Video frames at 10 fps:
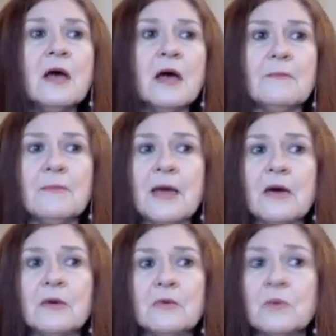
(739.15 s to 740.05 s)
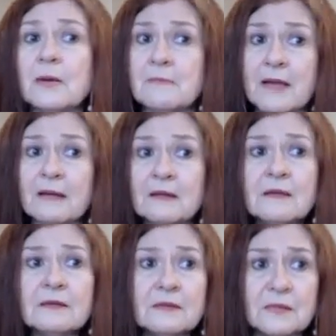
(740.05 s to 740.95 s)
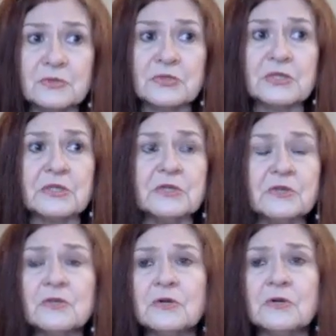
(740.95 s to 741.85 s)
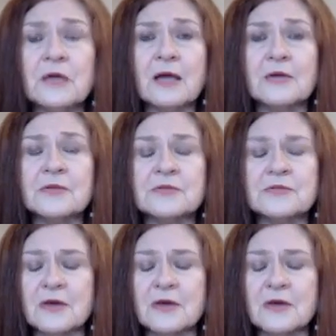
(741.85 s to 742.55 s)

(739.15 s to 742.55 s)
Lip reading: about what Meta in particular has